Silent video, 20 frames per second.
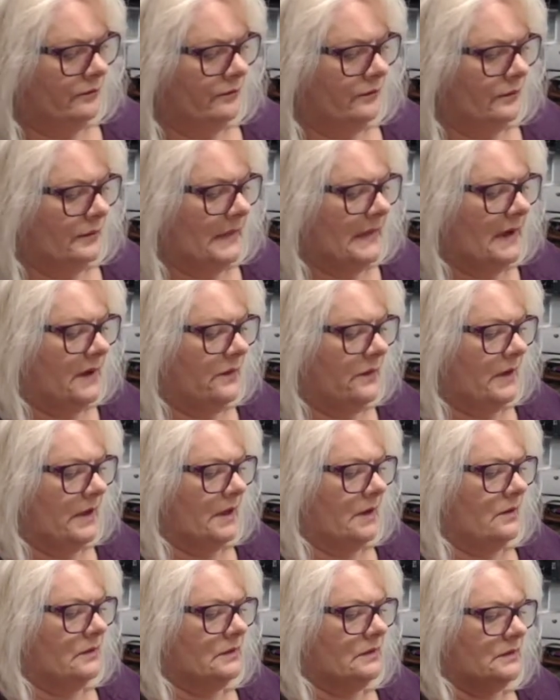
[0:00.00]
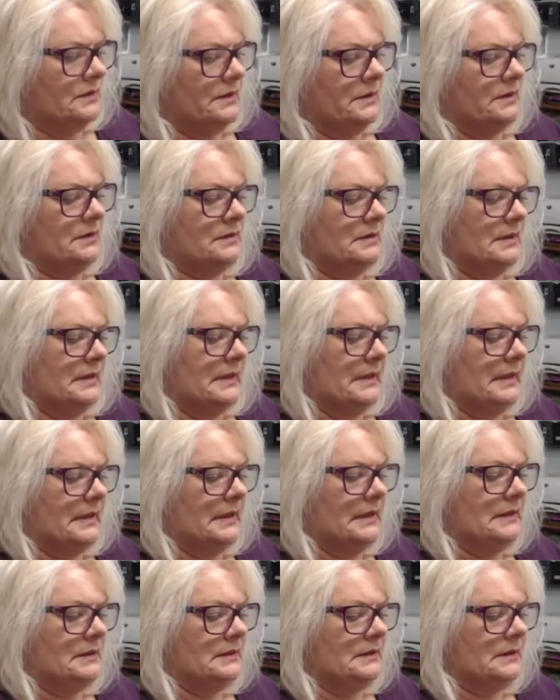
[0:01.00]
There we go. So there's that, and
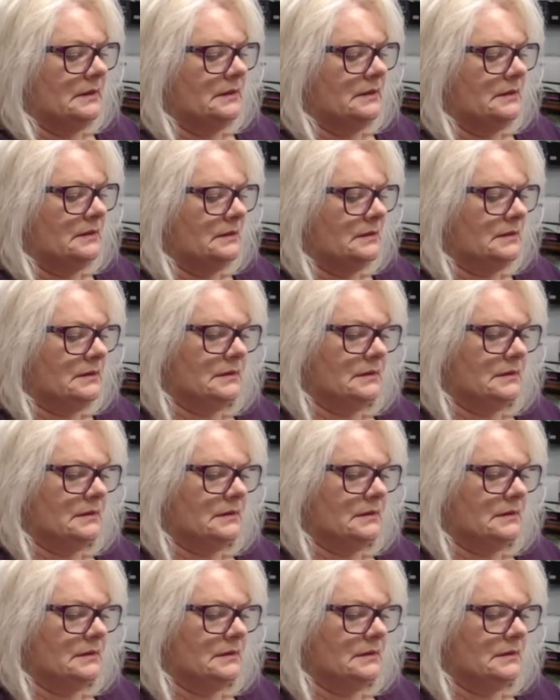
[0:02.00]
it didn't